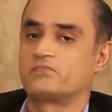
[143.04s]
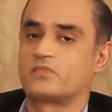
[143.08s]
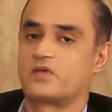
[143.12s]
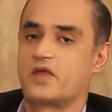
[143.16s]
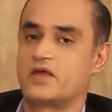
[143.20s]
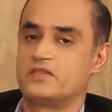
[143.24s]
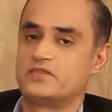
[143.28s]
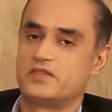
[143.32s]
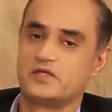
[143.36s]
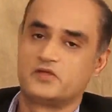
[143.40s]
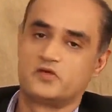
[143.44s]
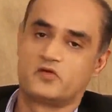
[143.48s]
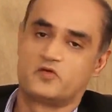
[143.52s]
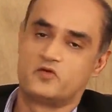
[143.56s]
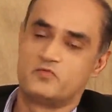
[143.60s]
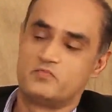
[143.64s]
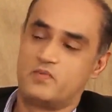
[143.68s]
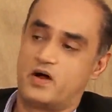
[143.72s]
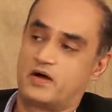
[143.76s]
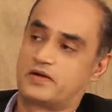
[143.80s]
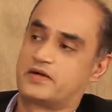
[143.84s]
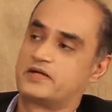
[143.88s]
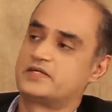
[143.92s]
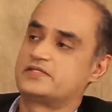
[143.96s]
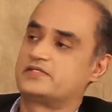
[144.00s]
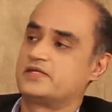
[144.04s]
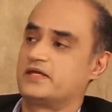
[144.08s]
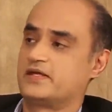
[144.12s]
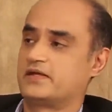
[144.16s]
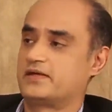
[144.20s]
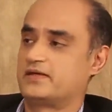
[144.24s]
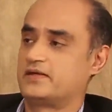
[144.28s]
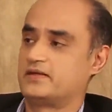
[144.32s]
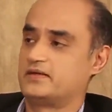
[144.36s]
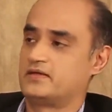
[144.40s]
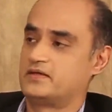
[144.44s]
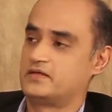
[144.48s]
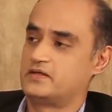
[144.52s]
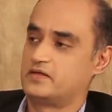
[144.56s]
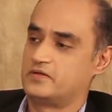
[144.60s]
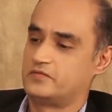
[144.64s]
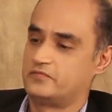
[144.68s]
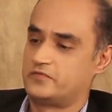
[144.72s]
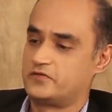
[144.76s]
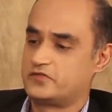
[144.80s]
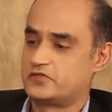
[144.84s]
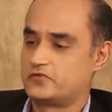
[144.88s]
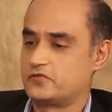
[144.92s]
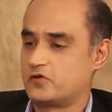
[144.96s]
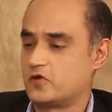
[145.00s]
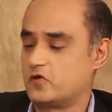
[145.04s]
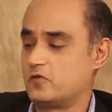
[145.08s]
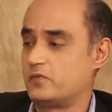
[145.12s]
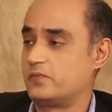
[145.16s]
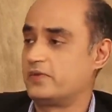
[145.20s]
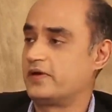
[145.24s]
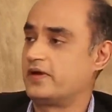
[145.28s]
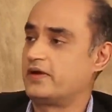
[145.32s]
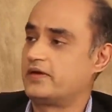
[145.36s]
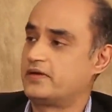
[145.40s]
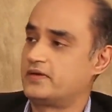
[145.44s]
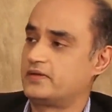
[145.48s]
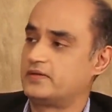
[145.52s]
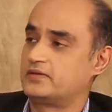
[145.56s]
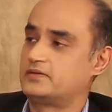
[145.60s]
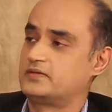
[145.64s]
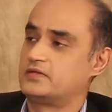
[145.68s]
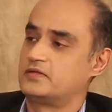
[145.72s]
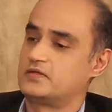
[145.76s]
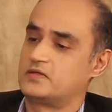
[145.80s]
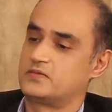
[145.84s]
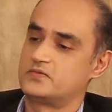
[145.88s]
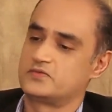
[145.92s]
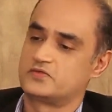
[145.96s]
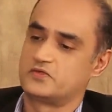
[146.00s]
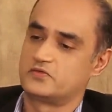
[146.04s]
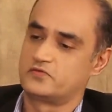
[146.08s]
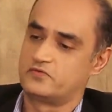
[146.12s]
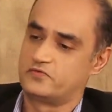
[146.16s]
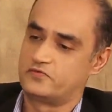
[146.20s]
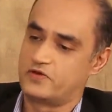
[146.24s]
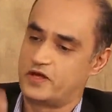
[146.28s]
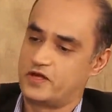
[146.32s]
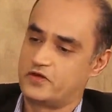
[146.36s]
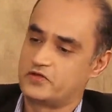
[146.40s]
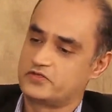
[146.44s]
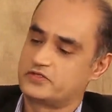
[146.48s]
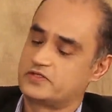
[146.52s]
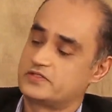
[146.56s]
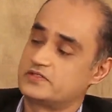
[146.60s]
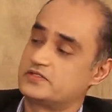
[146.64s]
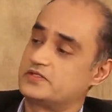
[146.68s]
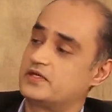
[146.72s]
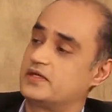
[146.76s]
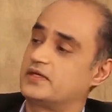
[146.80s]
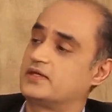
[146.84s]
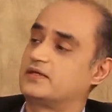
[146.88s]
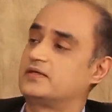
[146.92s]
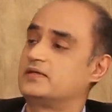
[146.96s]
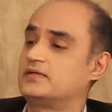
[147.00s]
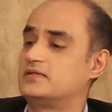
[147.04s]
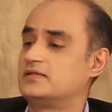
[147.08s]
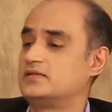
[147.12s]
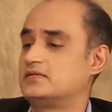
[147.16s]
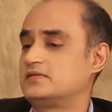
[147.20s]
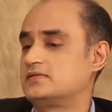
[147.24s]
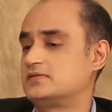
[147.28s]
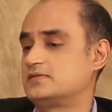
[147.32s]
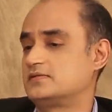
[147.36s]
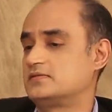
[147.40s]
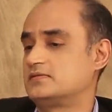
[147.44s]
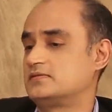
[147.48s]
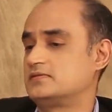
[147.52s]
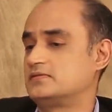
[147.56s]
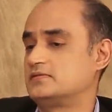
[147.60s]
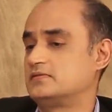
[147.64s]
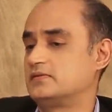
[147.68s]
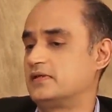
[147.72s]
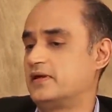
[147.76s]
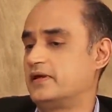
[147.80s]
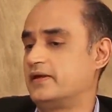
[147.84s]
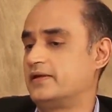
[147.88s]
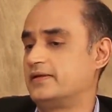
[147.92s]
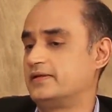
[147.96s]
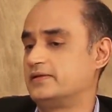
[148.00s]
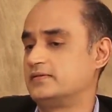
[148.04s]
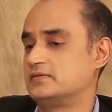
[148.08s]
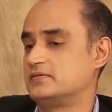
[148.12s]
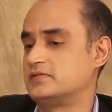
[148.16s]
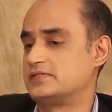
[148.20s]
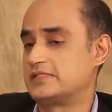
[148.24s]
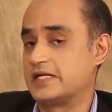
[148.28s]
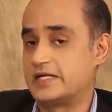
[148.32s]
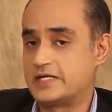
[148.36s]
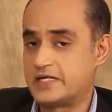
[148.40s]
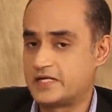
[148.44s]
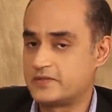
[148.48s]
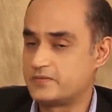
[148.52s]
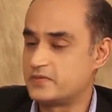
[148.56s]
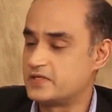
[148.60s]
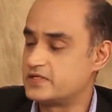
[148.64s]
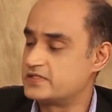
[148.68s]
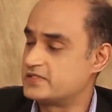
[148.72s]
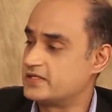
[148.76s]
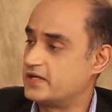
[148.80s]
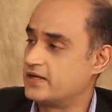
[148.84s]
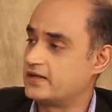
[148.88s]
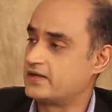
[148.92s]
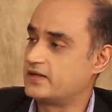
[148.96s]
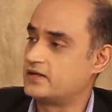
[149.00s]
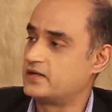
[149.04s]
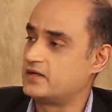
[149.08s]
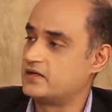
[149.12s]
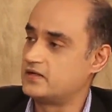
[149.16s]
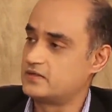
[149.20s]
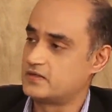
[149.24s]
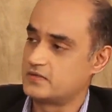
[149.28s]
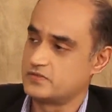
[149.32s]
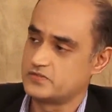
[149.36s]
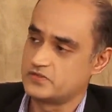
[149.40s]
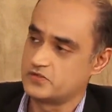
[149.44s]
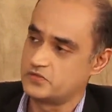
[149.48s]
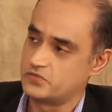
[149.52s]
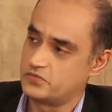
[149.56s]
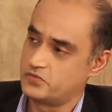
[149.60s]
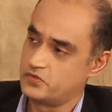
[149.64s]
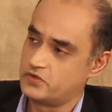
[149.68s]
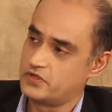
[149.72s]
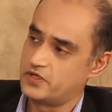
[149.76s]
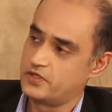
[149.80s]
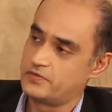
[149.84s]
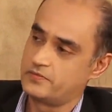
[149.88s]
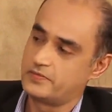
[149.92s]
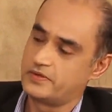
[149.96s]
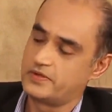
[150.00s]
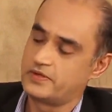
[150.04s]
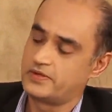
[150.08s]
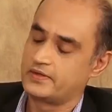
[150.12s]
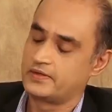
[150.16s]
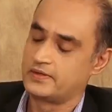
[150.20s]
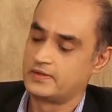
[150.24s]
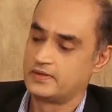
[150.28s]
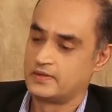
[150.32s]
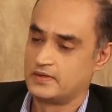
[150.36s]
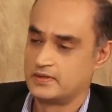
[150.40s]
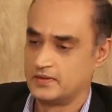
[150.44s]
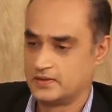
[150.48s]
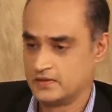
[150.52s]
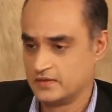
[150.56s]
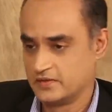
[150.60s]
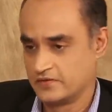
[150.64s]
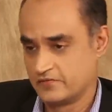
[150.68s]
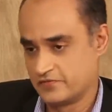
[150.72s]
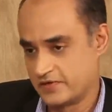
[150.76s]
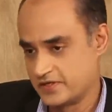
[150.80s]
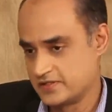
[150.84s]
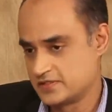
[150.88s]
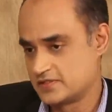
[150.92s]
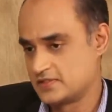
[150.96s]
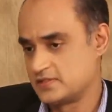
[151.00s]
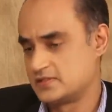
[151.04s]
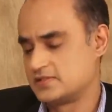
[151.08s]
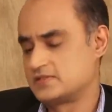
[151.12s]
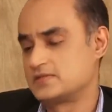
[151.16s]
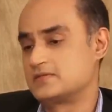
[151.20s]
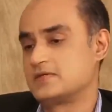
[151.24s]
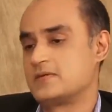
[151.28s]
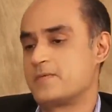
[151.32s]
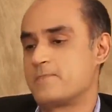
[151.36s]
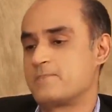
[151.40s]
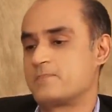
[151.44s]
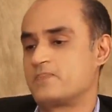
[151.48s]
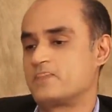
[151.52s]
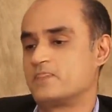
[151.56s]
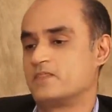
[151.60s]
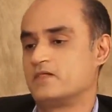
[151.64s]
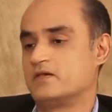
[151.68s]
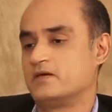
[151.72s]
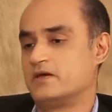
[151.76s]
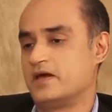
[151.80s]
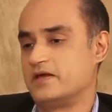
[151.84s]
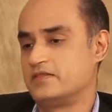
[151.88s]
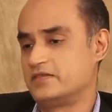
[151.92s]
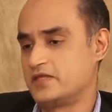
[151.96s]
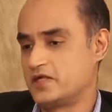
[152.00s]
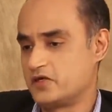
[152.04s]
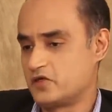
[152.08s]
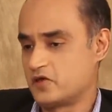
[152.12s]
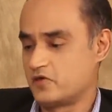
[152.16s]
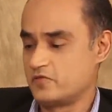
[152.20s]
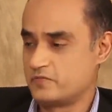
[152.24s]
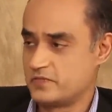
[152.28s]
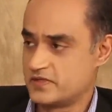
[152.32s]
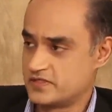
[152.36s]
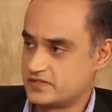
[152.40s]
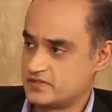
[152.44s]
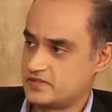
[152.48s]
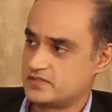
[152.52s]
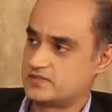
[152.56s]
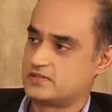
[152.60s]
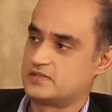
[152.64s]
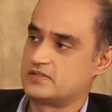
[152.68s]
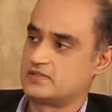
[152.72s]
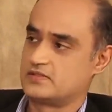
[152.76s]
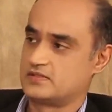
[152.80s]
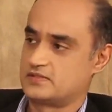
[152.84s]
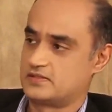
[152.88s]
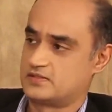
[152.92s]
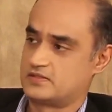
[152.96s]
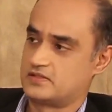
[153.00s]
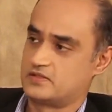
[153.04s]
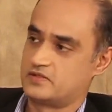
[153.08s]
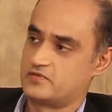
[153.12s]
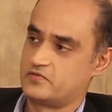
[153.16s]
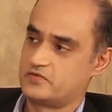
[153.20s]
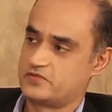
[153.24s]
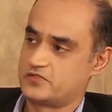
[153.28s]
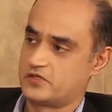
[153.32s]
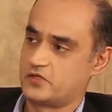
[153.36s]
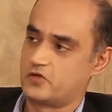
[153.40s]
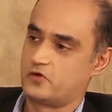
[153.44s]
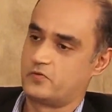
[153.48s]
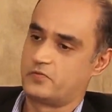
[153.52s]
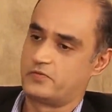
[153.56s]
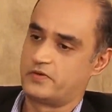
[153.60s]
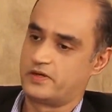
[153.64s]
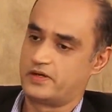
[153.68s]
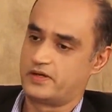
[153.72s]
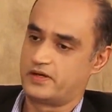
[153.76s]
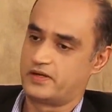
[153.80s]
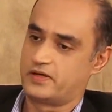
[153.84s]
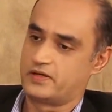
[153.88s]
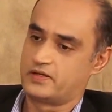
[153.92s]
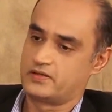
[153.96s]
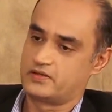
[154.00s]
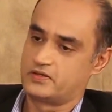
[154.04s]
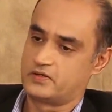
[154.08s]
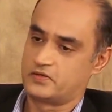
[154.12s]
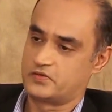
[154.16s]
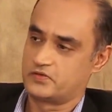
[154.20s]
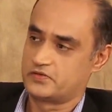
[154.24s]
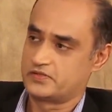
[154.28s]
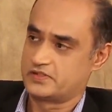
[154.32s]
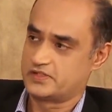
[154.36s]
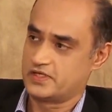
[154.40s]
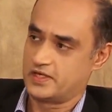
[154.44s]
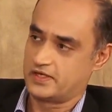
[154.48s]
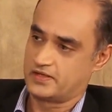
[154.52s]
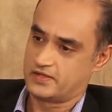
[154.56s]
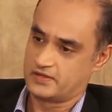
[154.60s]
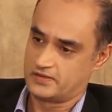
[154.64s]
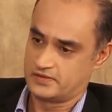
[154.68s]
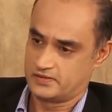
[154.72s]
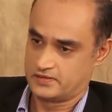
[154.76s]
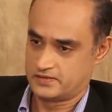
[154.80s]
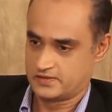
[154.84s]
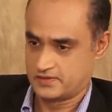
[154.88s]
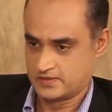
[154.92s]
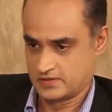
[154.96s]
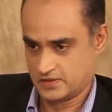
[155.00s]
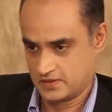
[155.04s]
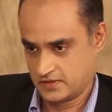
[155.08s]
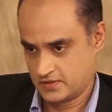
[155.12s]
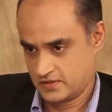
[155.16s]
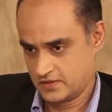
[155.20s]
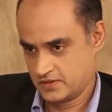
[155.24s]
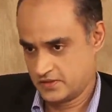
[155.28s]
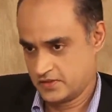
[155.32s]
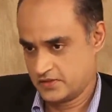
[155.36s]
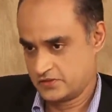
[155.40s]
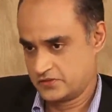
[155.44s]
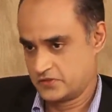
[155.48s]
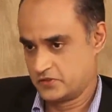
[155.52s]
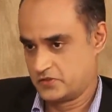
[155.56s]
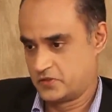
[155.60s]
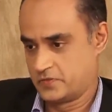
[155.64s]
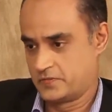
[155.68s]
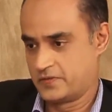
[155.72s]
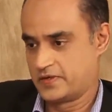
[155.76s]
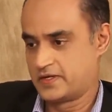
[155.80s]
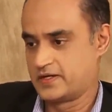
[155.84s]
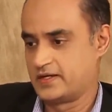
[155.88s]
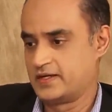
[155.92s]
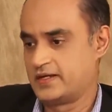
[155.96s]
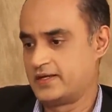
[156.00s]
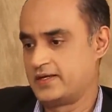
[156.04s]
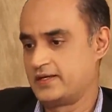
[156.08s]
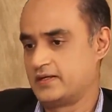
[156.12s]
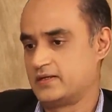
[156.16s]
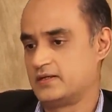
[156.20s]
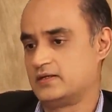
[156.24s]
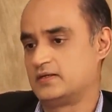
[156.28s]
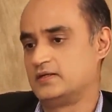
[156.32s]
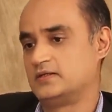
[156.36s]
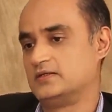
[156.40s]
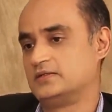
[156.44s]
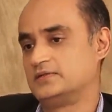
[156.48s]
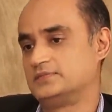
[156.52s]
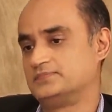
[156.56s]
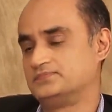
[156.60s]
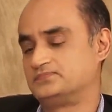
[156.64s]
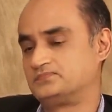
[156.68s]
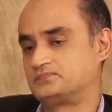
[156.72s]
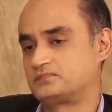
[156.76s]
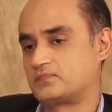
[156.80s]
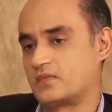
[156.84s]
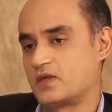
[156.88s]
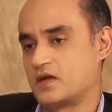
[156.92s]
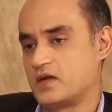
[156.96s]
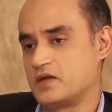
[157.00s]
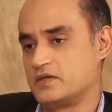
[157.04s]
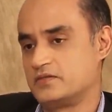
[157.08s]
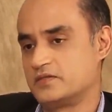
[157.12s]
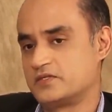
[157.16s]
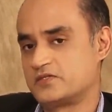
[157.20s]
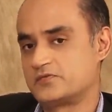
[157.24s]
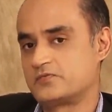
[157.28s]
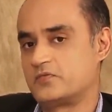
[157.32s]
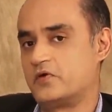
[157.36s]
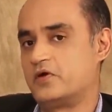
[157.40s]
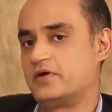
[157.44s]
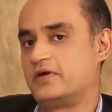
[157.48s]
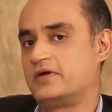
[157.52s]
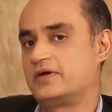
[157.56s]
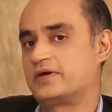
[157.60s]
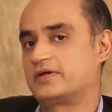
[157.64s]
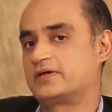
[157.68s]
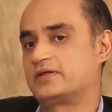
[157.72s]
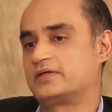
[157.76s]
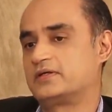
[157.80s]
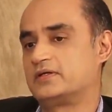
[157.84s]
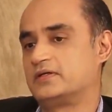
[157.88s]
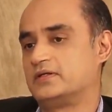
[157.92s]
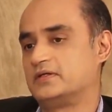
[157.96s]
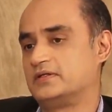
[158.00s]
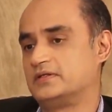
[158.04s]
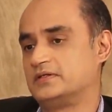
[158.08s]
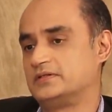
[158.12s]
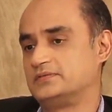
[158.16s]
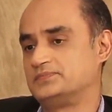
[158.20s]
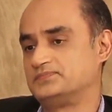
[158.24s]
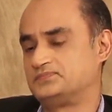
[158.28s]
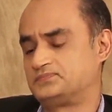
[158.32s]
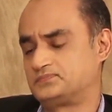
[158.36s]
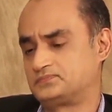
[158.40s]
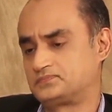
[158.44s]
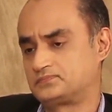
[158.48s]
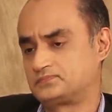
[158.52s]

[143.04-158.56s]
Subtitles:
and then you have a market cycle in which we operate in terms of valuation cycles and sentiment cycle in terms of bull and bear phases. And then you have businesses which are operating in their own cycles. So typically in this product, you